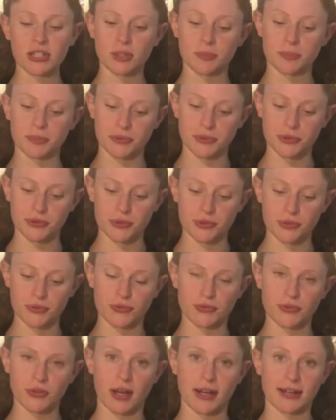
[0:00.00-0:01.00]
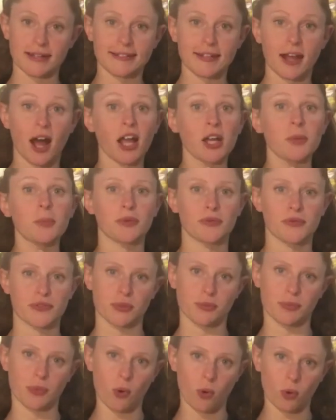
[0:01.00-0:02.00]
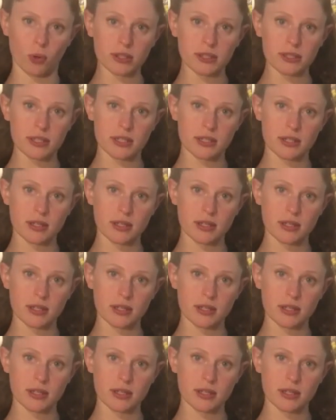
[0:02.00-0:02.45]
approve a type of support,